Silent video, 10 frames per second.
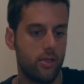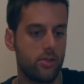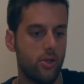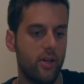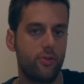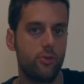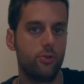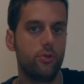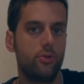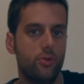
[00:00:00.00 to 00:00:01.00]
So you have to
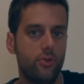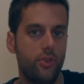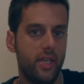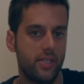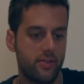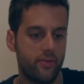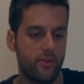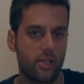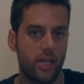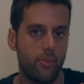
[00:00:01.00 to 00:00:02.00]
do this
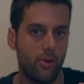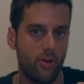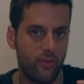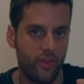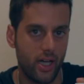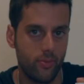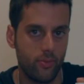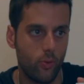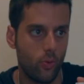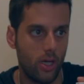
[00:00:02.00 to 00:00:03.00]
for a couple of
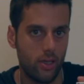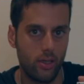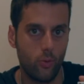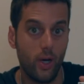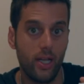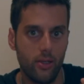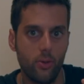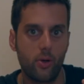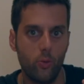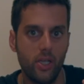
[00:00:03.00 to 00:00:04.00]
times while you
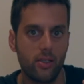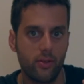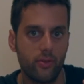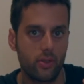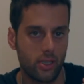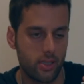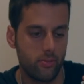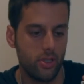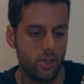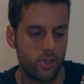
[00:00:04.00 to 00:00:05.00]
are waiting for the
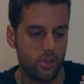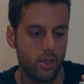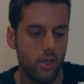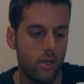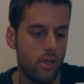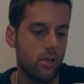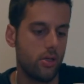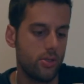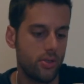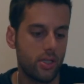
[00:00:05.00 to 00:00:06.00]
carbonation.
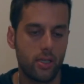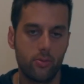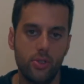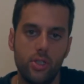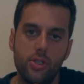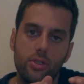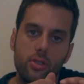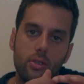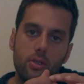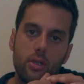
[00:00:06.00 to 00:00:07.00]
So the
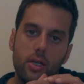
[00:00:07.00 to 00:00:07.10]
carbonation,